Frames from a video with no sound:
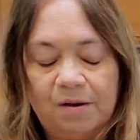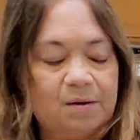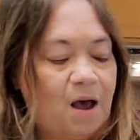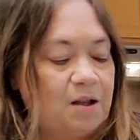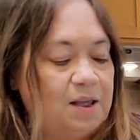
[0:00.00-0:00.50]

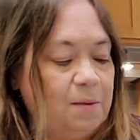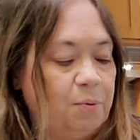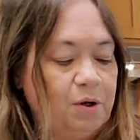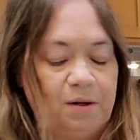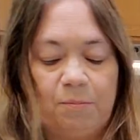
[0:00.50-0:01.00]
I'll keep
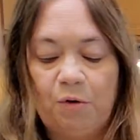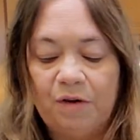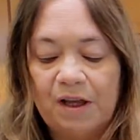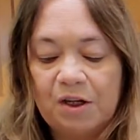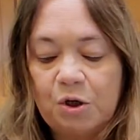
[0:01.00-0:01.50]
moving
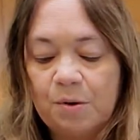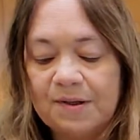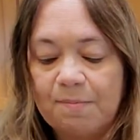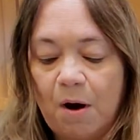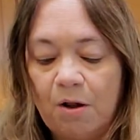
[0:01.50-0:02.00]
it to a
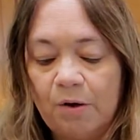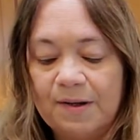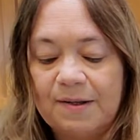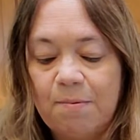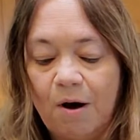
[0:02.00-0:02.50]
smaller and
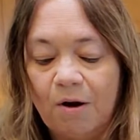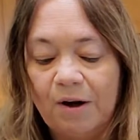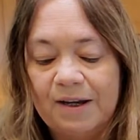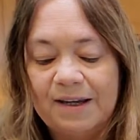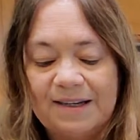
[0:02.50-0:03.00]
smaller
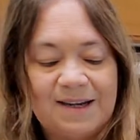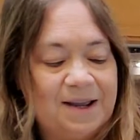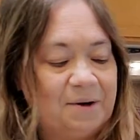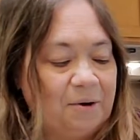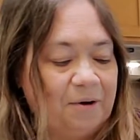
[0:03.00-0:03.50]

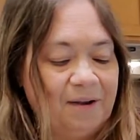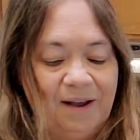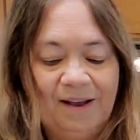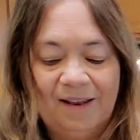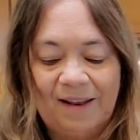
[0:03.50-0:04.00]
container,
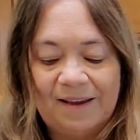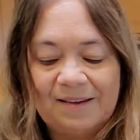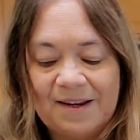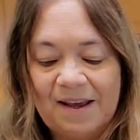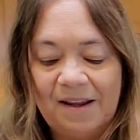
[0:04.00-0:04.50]
like
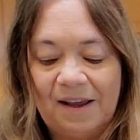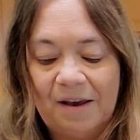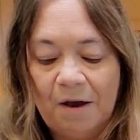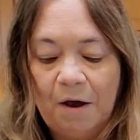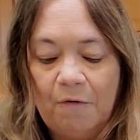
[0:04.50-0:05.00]
daily,
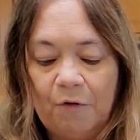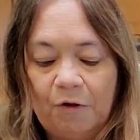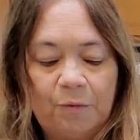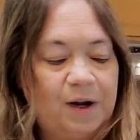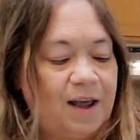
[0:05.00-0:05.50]
for
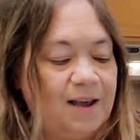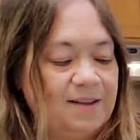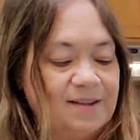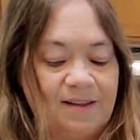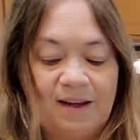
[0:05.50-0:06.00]
3
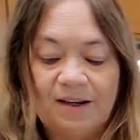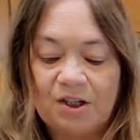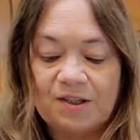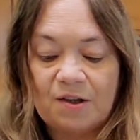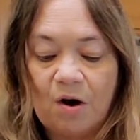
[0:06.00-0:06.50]
days, and then it's
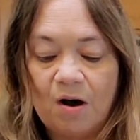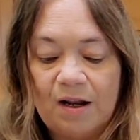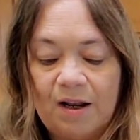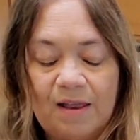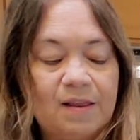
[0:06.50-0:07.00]
just gone.
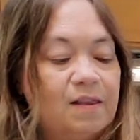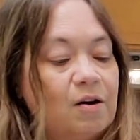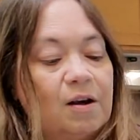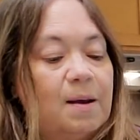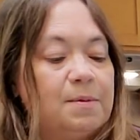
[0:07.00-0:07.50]
And then they'll
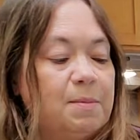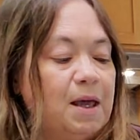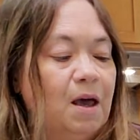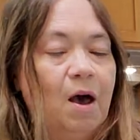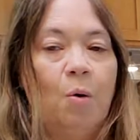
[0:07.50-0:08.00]
come to
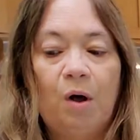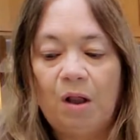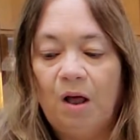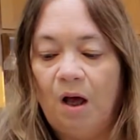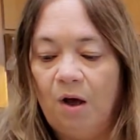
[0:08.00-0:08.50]
me,
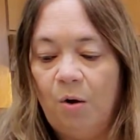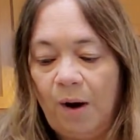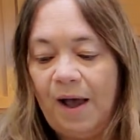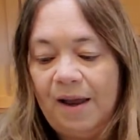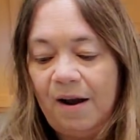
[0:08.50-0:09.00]
well, who
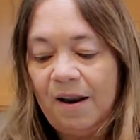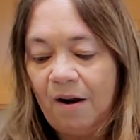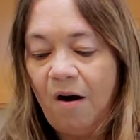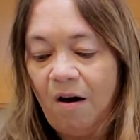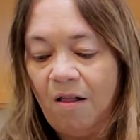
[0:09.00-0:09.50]
ate it
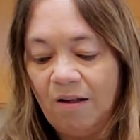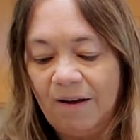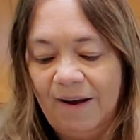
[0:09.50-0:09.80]
all?